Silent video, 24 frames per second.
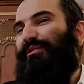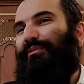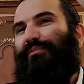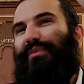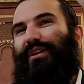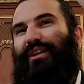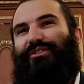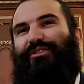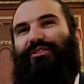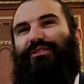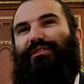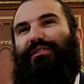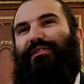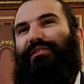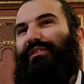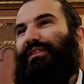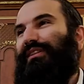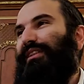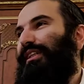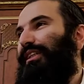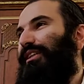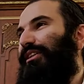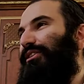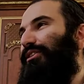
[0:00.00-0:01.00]
from Parshat over
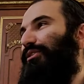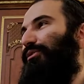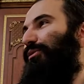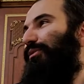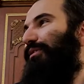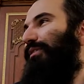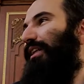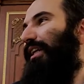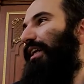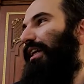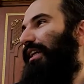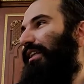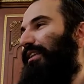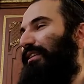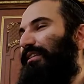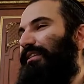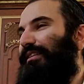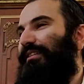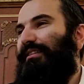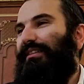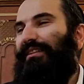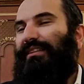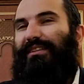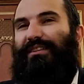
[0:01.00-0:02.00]
there, Yehuda
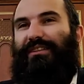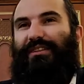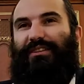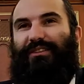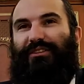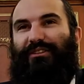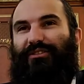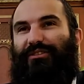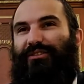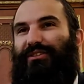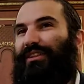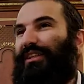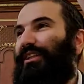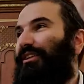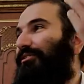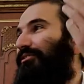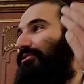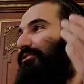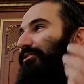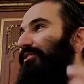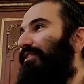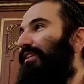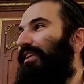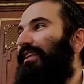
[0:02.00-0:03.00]
and
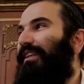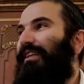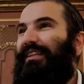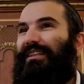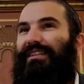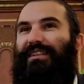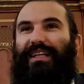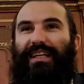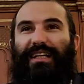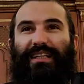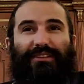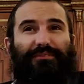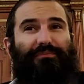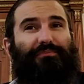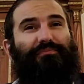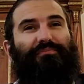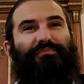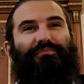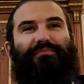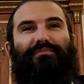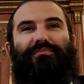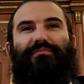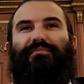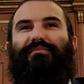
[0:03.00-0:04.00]
Yosef, right?
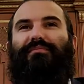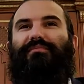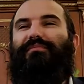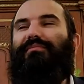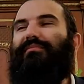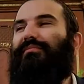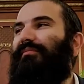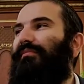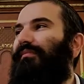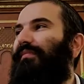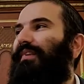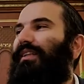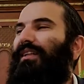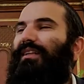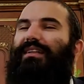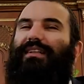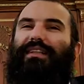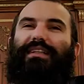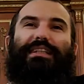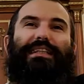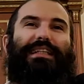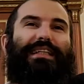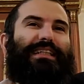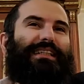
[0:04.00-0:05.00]

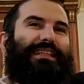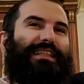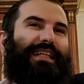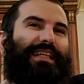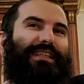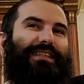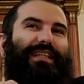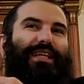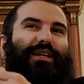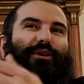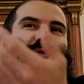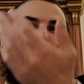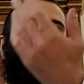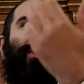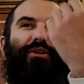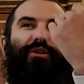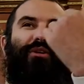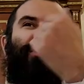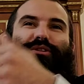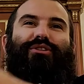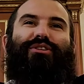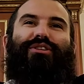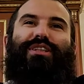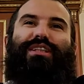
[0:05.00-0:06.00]
And he had like one
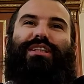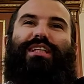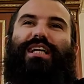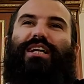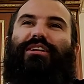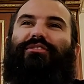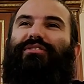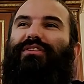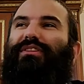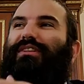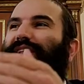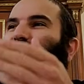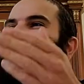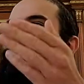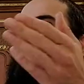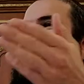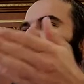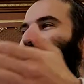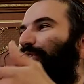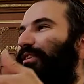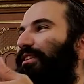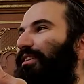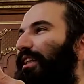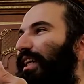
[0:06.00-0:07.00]
old Yiriyah over there
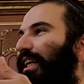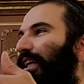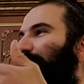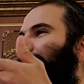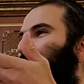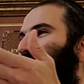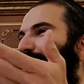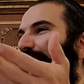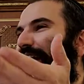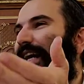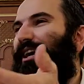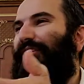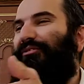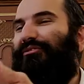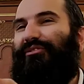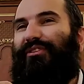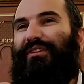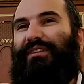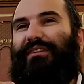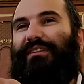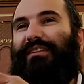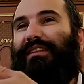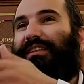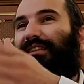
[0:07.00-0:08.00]
that was like half
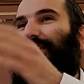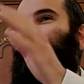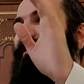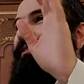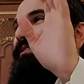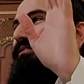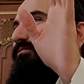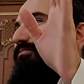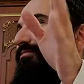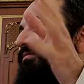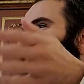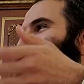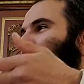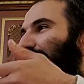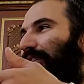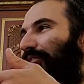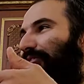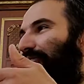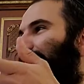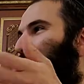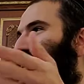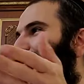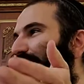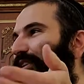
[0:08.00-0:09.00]
written, not
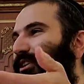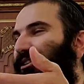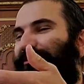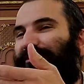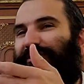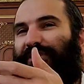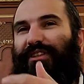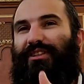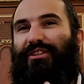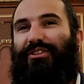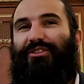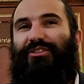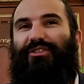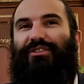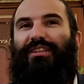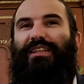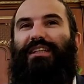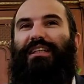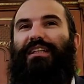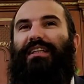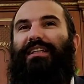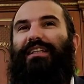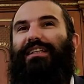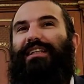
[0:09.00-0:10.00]
even fully finished.
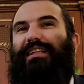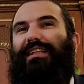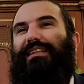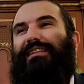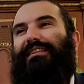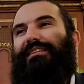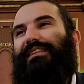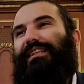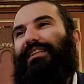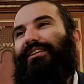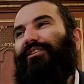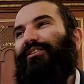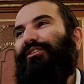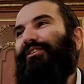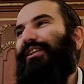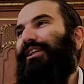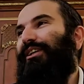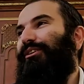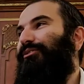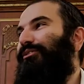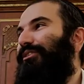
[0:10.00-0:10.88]
And he's like, okay,